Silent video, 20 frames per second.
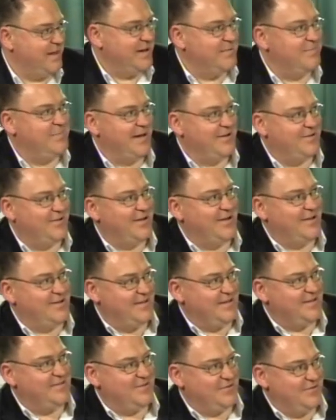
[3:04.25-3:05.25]
a better
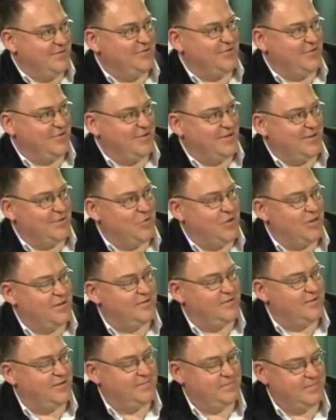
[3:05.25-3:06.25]
idea to ensure the
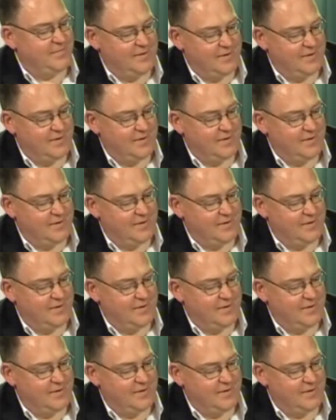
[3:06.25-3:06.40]
quality.